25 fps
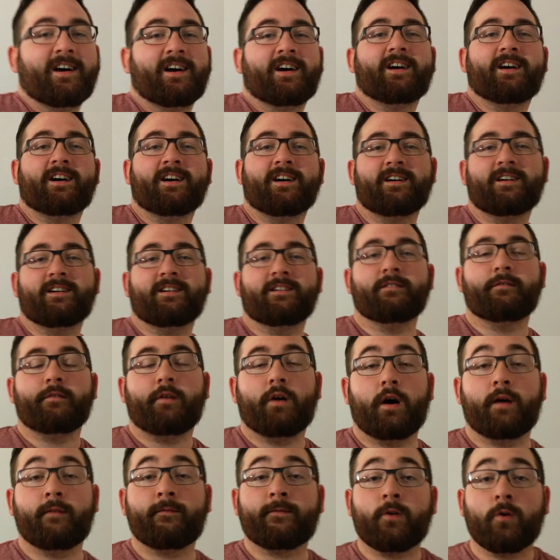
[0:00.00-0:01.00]

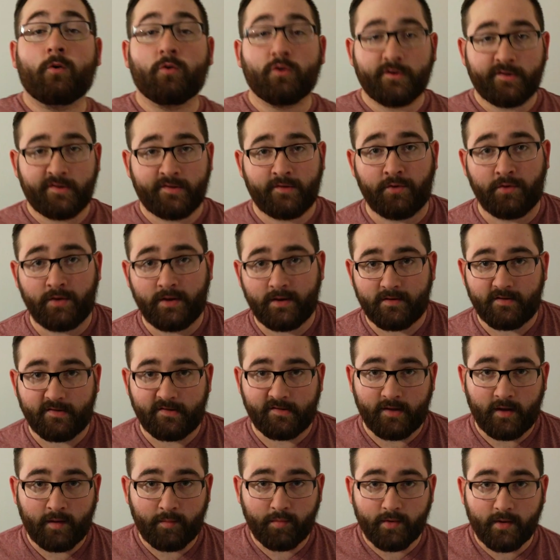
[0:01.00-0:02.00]
Of course you need a
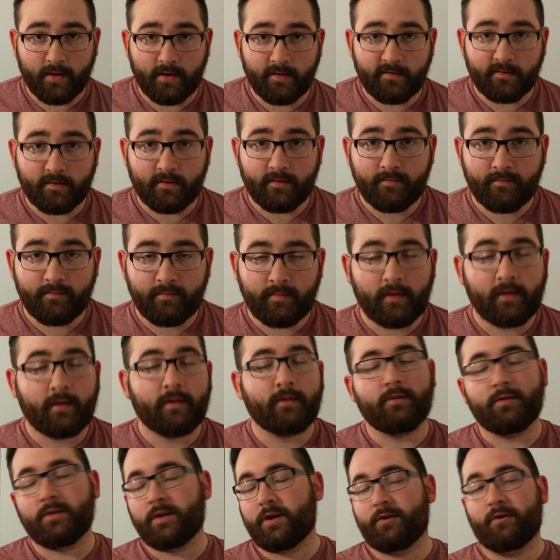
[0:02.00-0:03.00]
stabilizer.
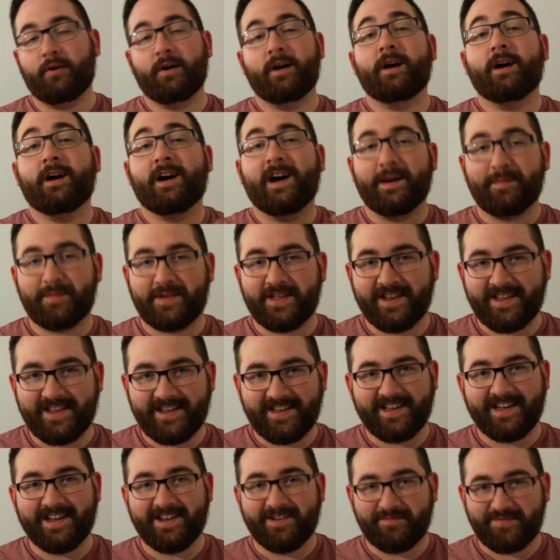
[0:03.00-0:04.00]
No, I'm kidding
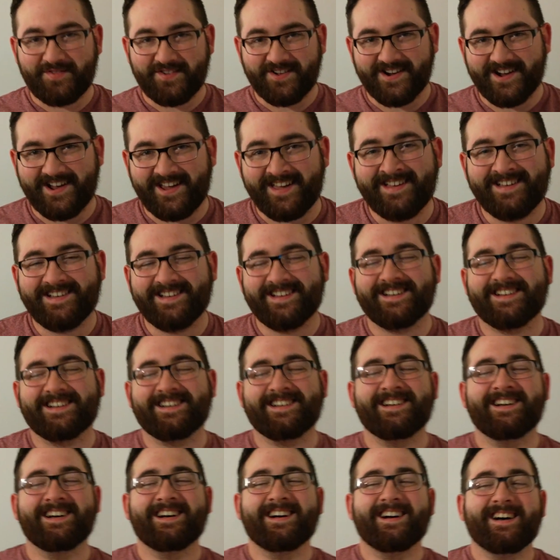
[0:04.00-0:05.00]
again, I'm sorry.
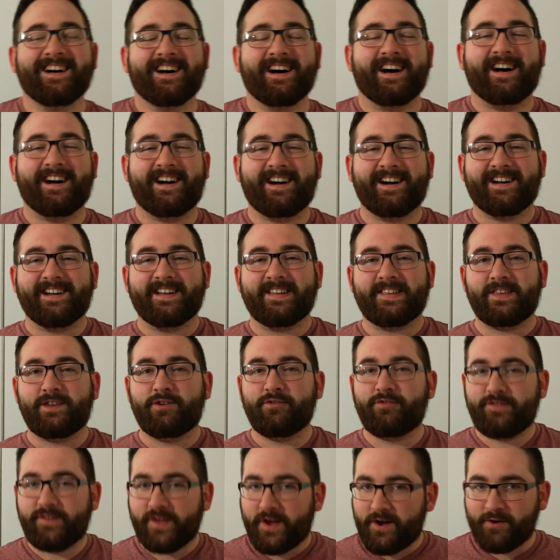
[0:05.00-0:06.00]

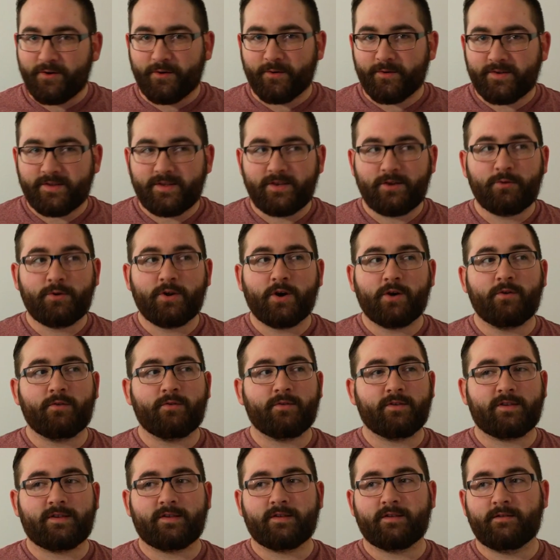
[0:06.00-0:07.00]
You
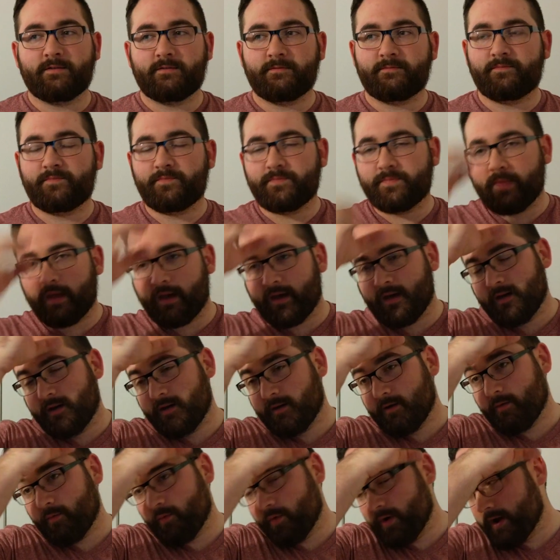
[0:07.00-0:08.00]
don't.
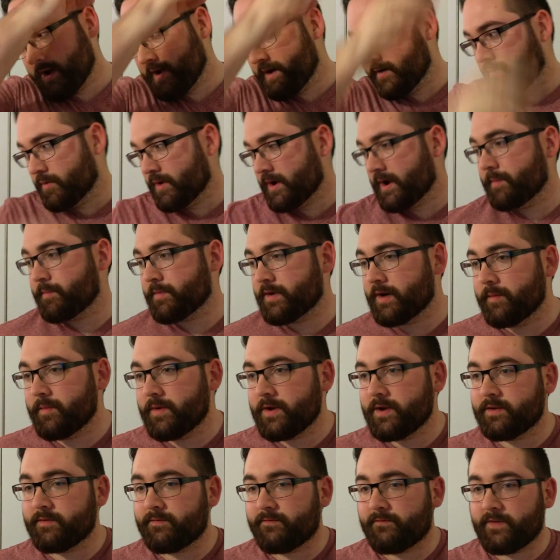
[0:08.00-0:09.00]
What I'm
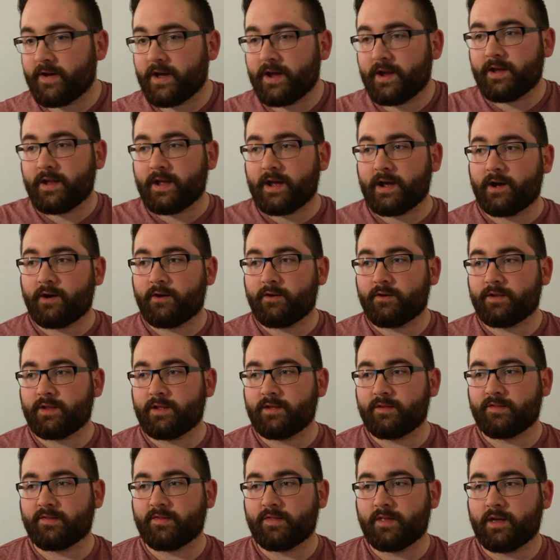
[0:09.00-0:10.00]
coming to find
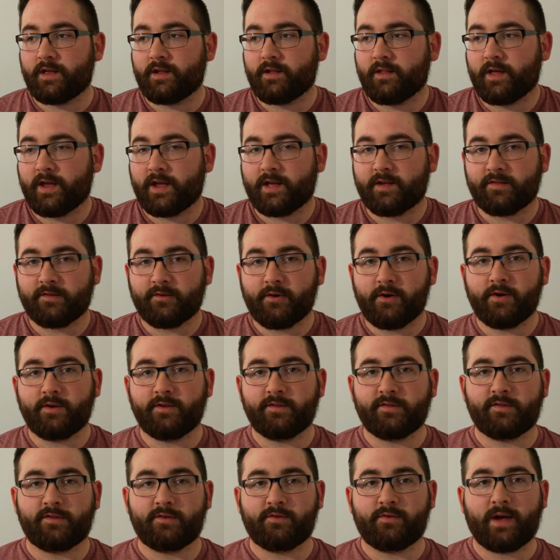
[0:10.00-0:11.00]
out is that, like, as
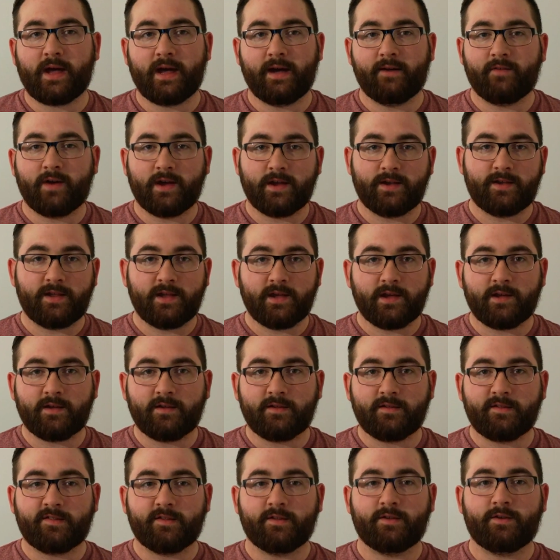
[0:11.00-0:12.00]
long as you have
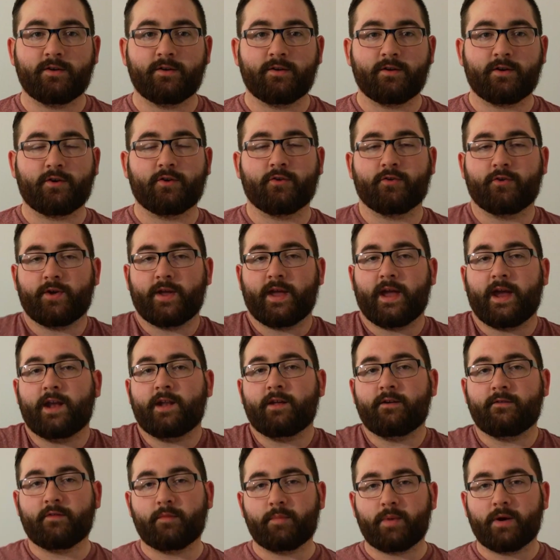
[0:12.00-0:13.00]
ideas and you're
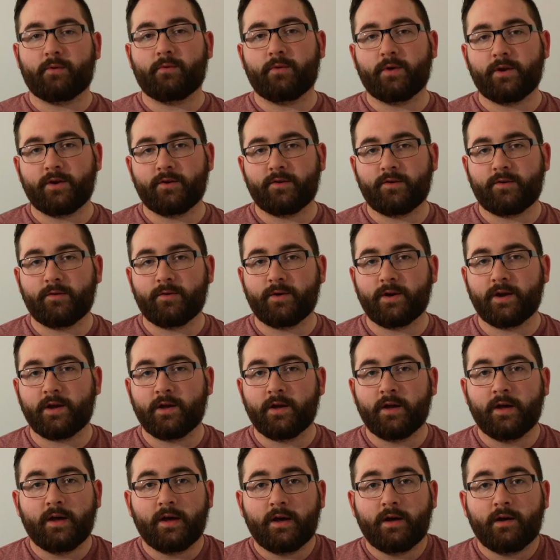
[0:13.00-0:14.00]
creative about what you're
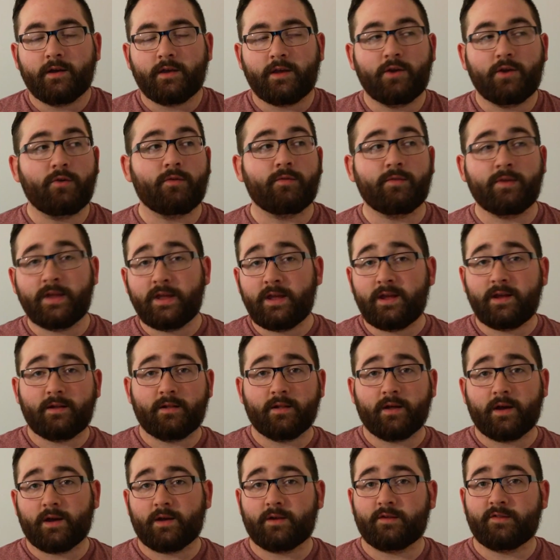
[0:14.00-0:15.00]
doing, you don't
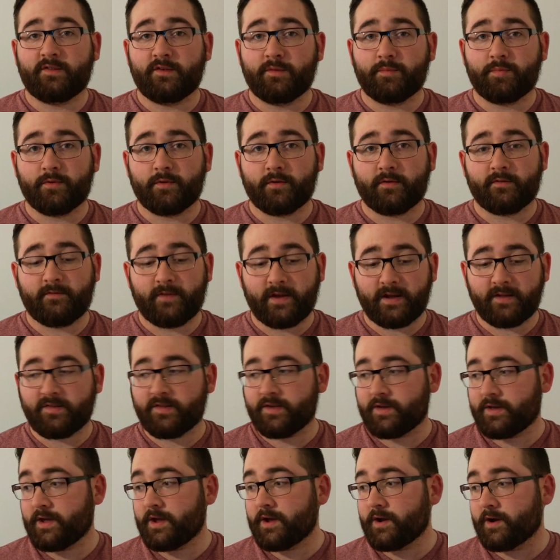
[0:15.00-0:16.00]
need like super
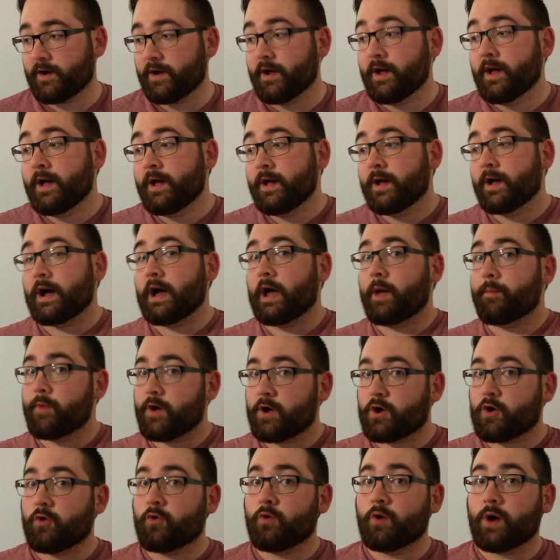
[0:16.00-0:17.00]
fancy gear.
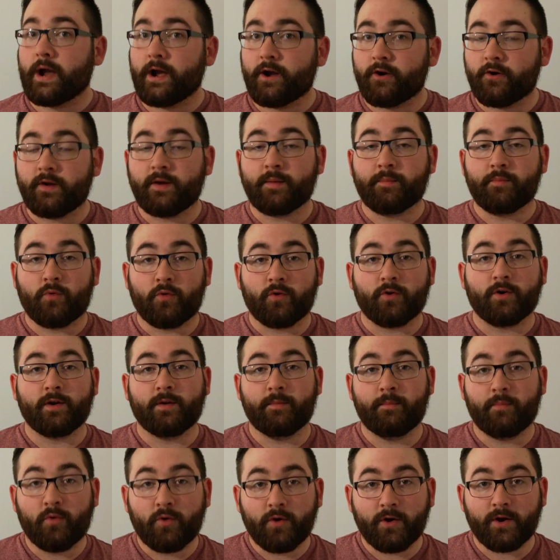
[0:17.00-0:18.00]
I'm acquiring
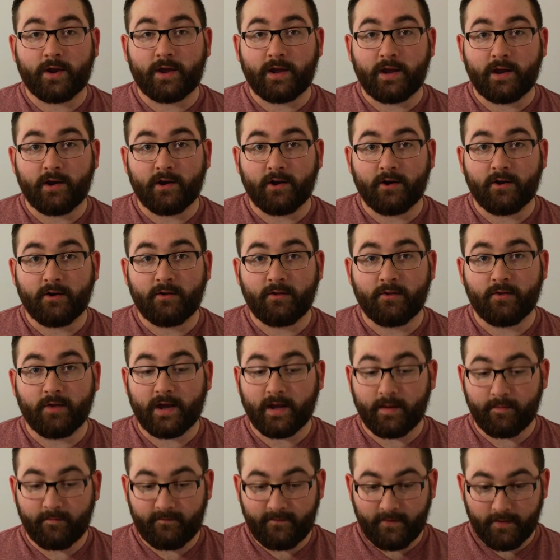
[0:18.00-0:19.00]
more and more gear,
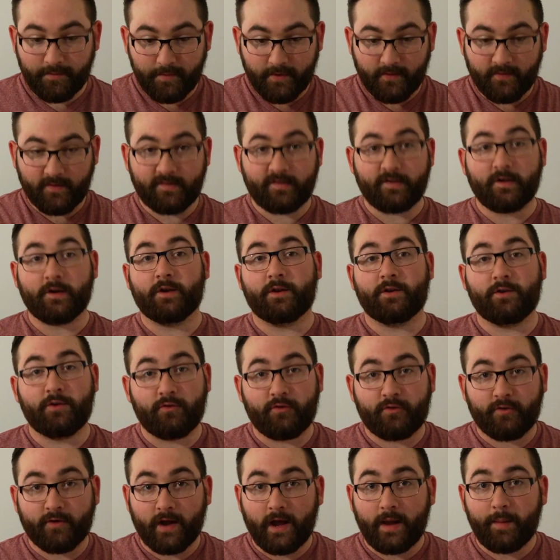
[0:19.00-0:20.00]
like I'm filming this
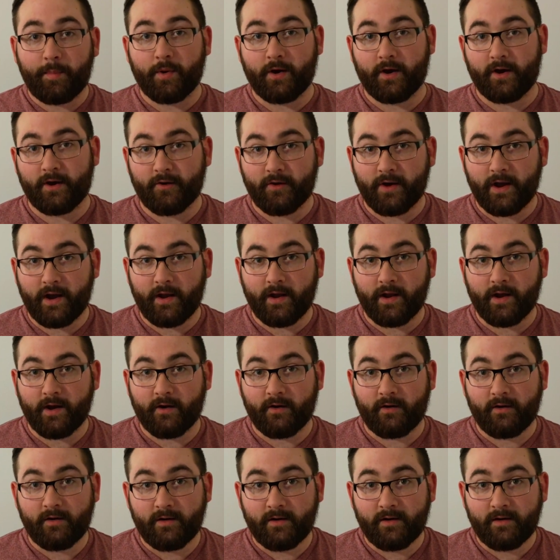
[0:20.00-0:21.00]
on a new tripod
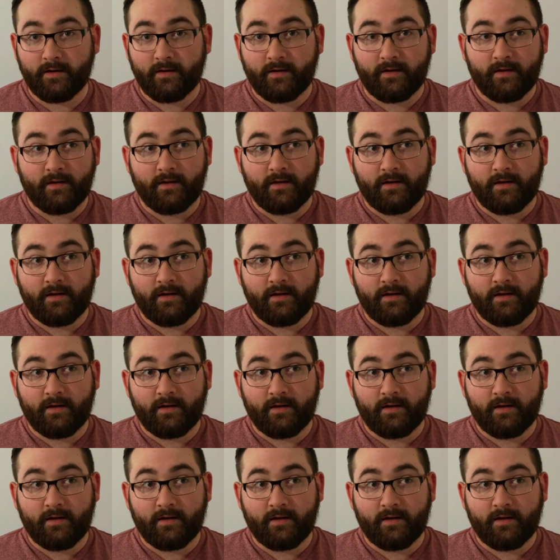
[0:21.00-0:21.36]
right now.